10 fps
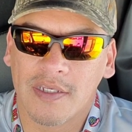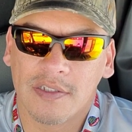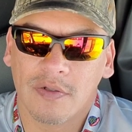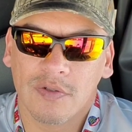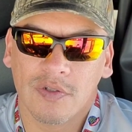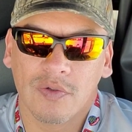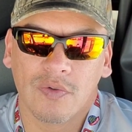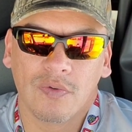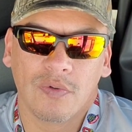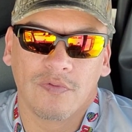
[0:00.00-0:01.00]
still
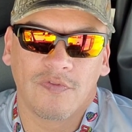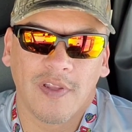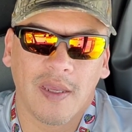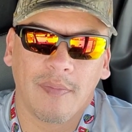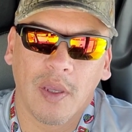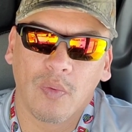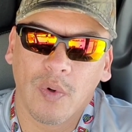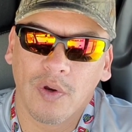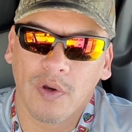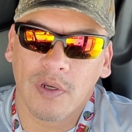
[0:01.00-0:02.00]
do flatbed
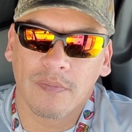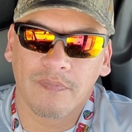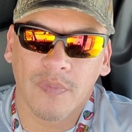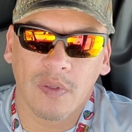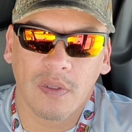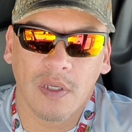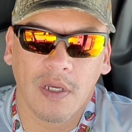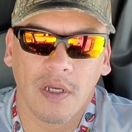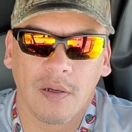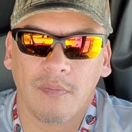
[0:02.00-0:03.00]
work,
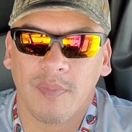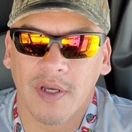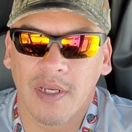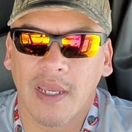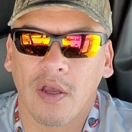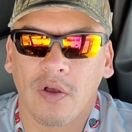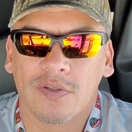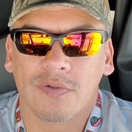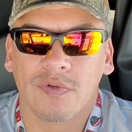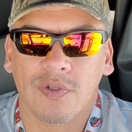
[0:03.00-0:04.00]
but I
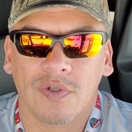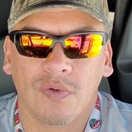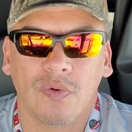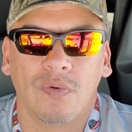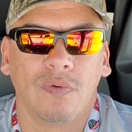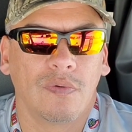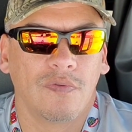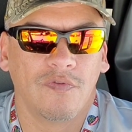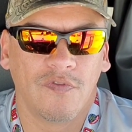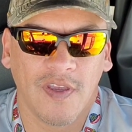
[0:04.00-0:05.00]
also do
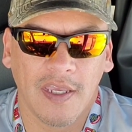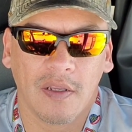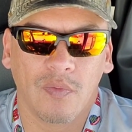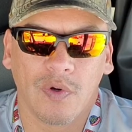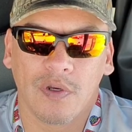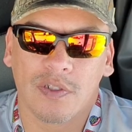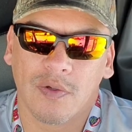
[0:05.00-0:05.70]
van work.